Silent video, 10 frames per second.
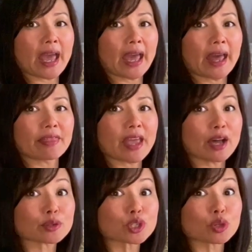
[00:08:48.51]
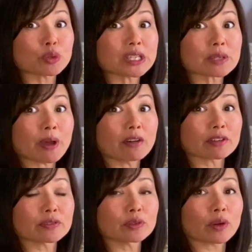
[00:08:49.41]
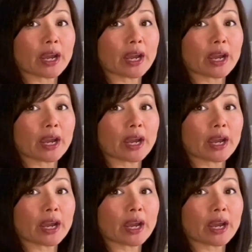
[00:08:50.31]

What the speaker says: And now squeeze the pelvic floor.